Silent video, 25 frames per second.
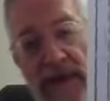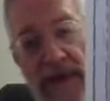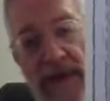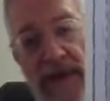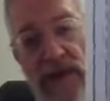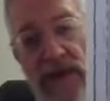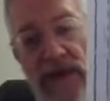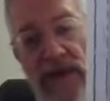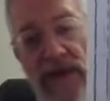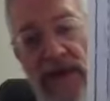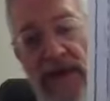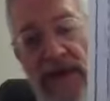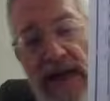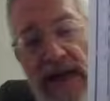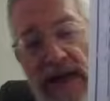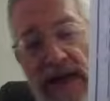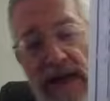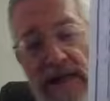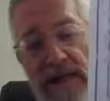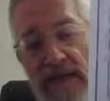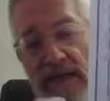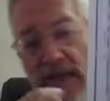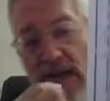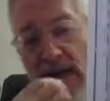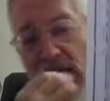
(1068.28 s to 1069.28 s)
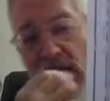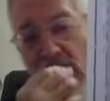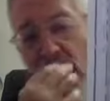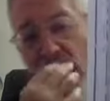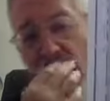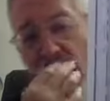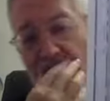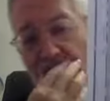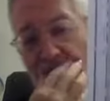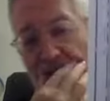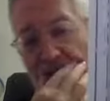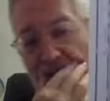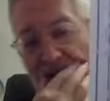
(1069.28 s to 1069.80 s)
he could not,
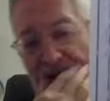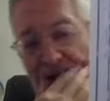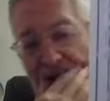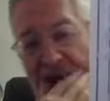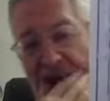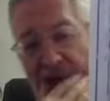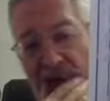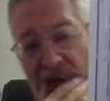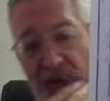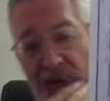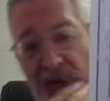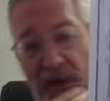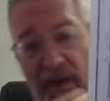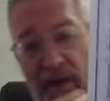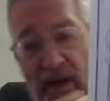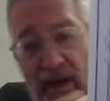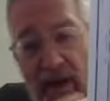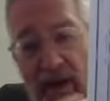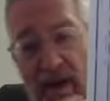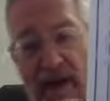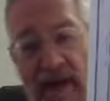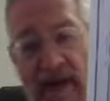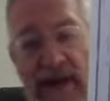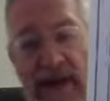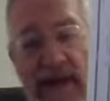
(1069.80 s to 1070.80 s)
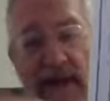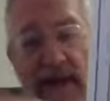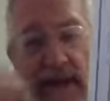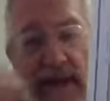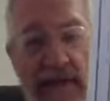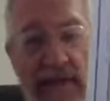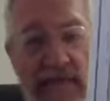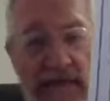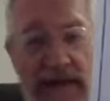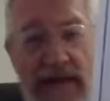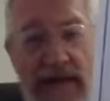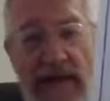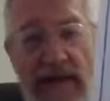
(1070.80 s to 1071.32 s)
he was now Tomei,
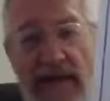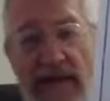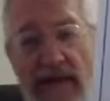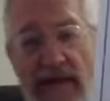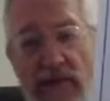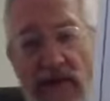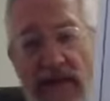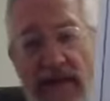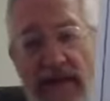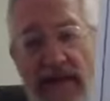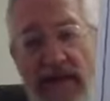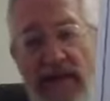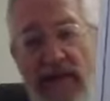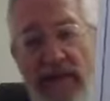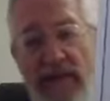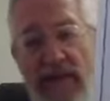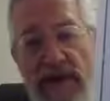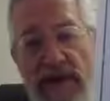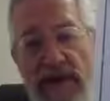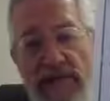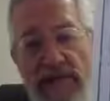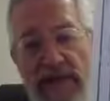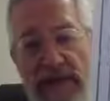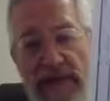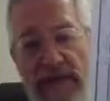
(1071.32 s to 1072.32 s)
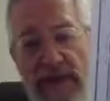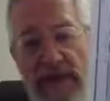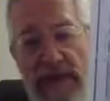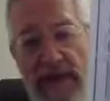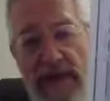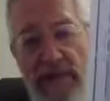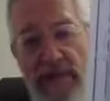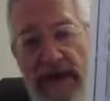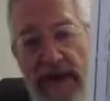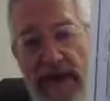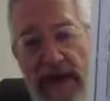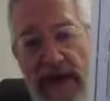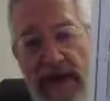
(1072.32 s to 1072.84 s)
he immediately went to the mikveh the
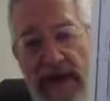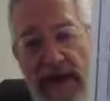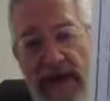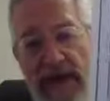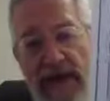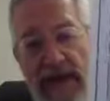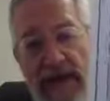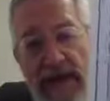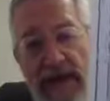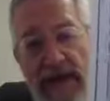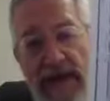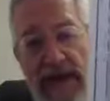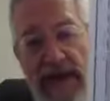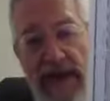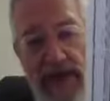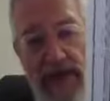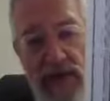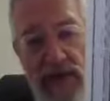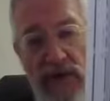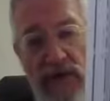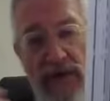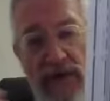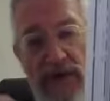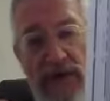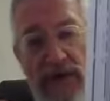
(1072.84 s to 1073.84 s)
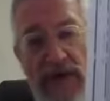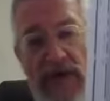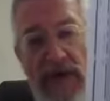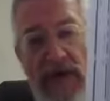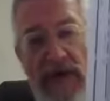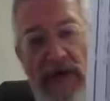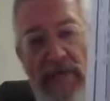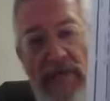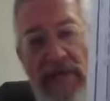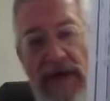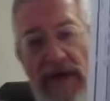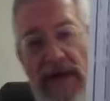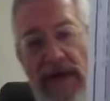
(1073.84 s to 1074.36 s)
same day. He couldn't
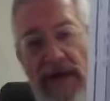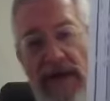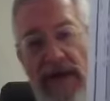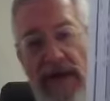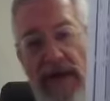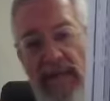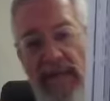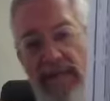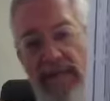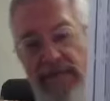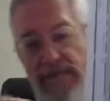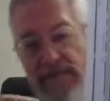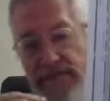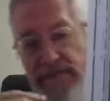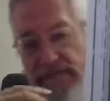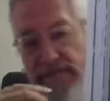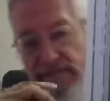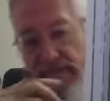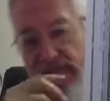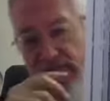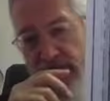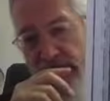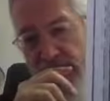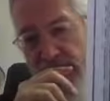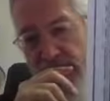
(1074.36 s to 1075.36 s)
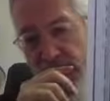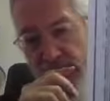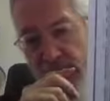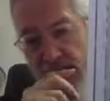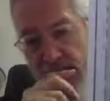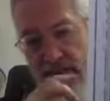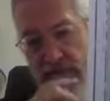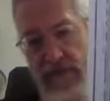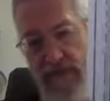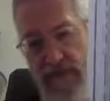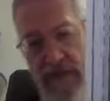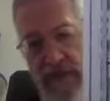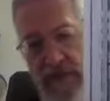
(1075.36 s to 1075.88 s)
come in
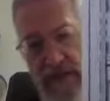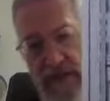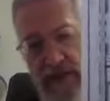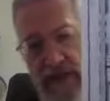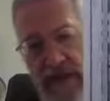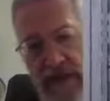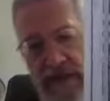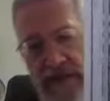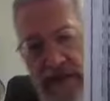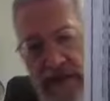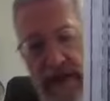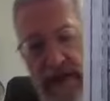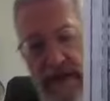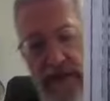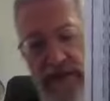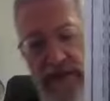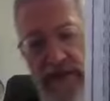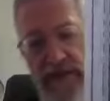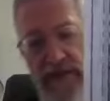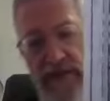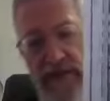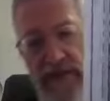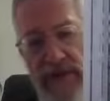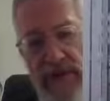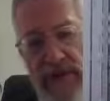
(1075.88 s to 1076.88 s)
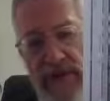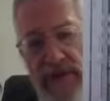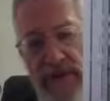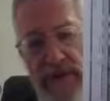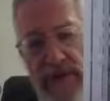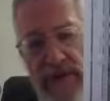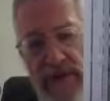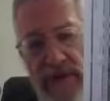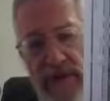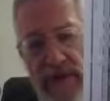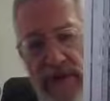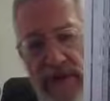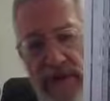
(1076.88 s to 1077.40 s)
to the Ezra's
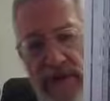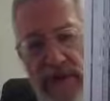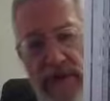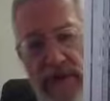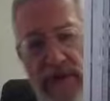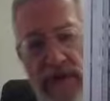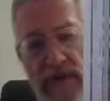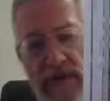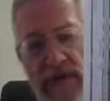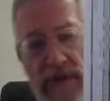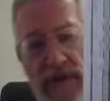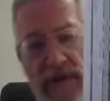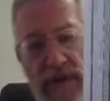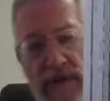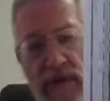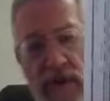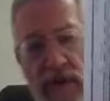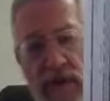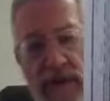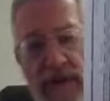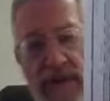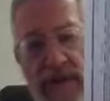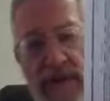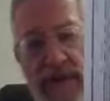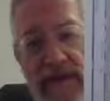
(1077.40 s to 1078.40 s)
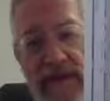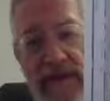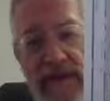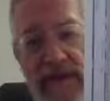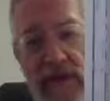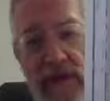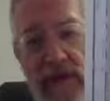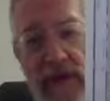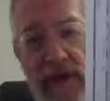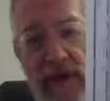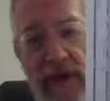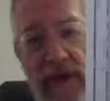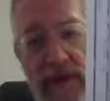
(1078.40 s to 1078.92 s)
Noshim because he's called a
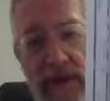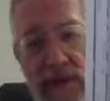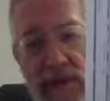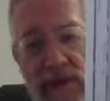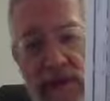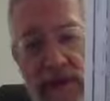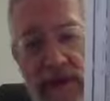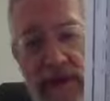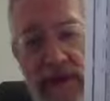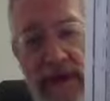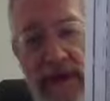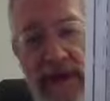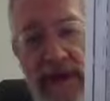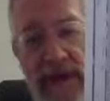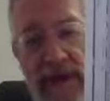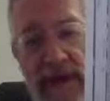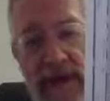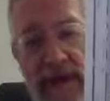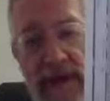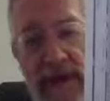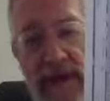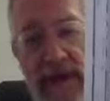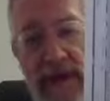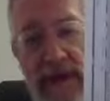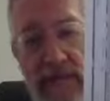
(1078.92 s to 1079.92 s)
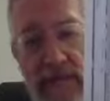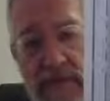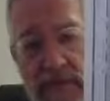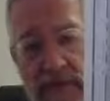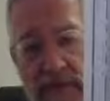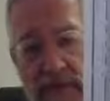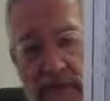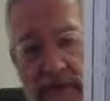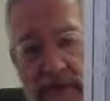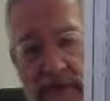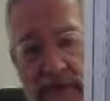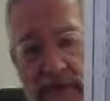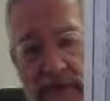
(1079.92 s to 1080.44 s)
Tavul Yom he
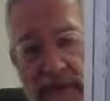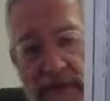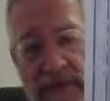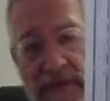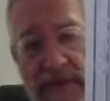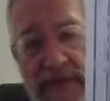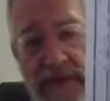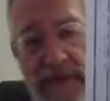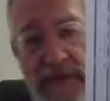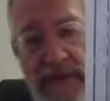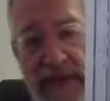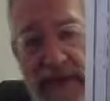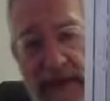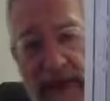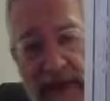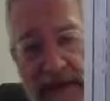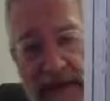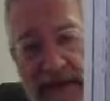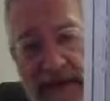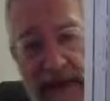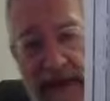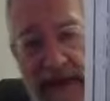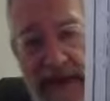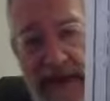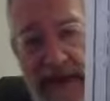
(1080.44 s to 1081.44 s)
immersed himself that